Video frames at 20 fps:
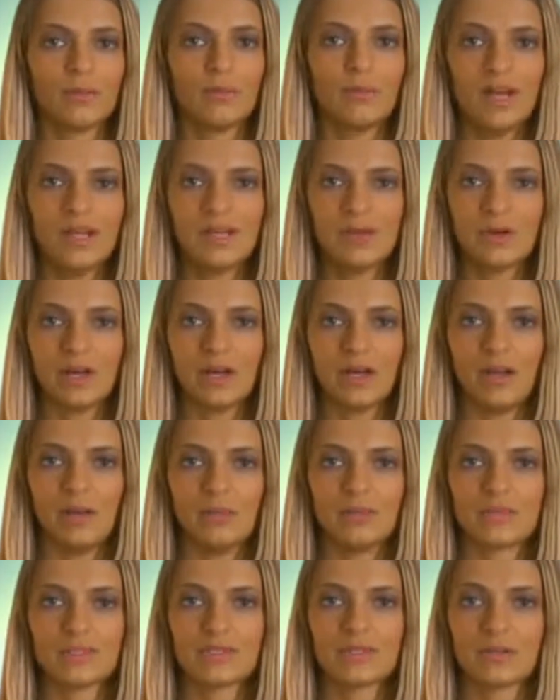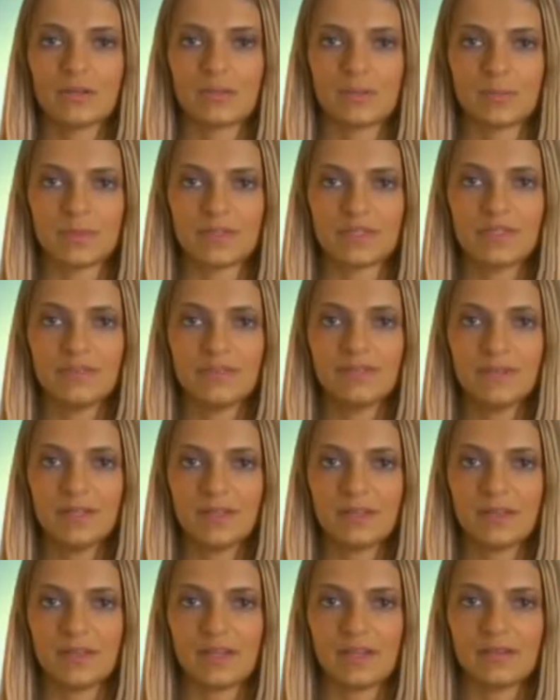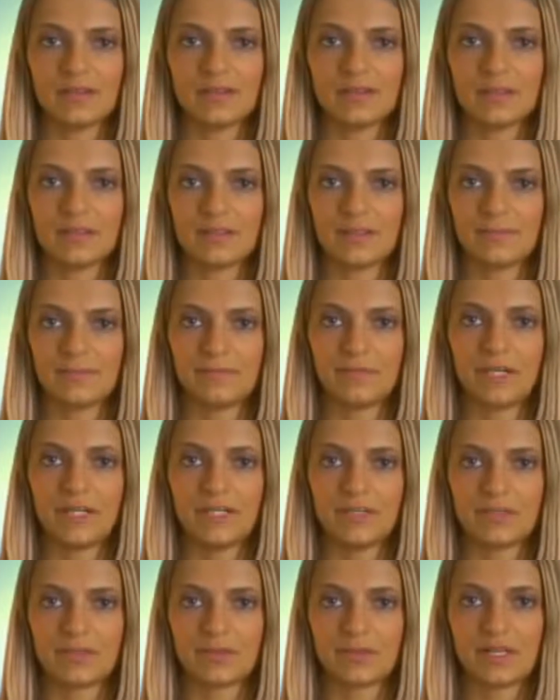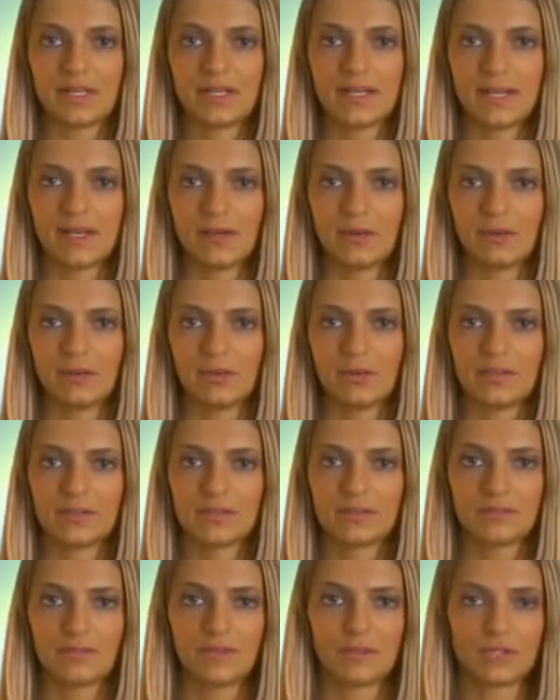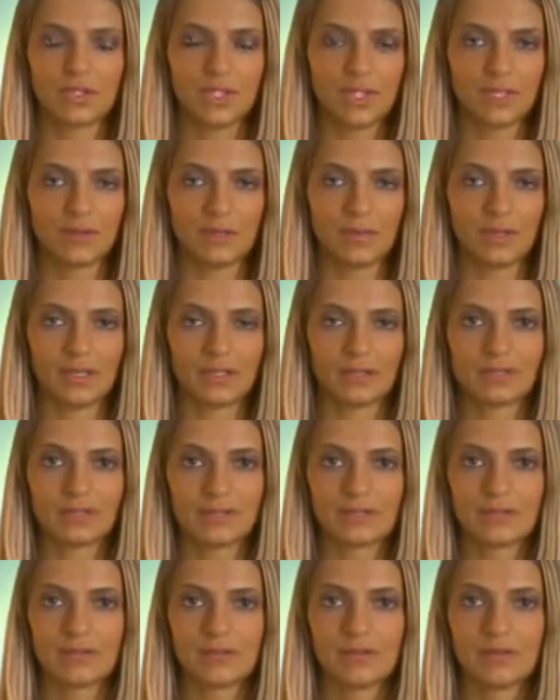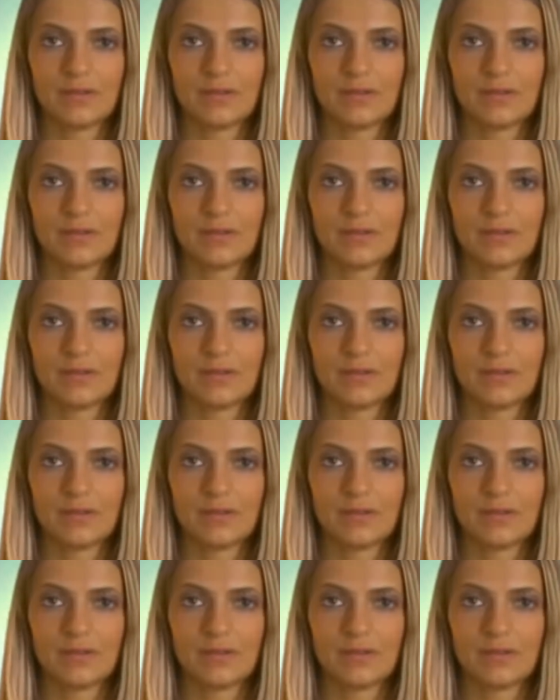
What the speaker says: Menu items are specific things that define screen categories, like chicken wings.